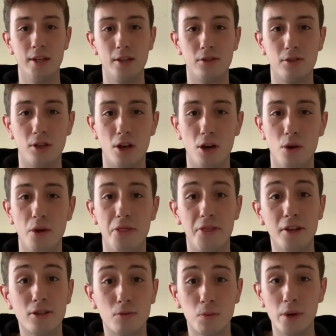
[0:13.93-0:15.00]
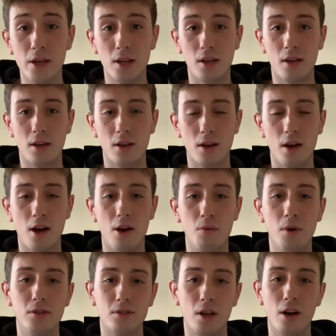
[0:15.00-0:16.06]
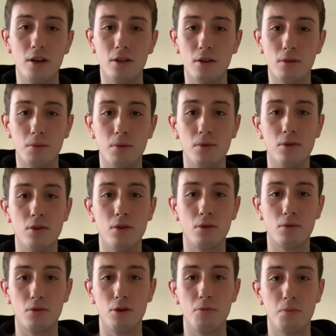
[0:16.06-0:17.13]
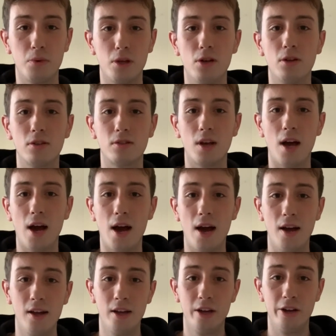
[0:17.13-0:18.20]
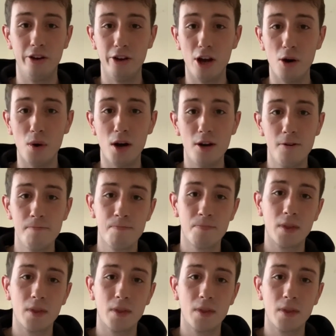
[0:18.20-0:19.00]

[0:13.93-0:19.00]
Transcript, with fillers: So this week, our Wednesday night youth, youth group, we looked at Noah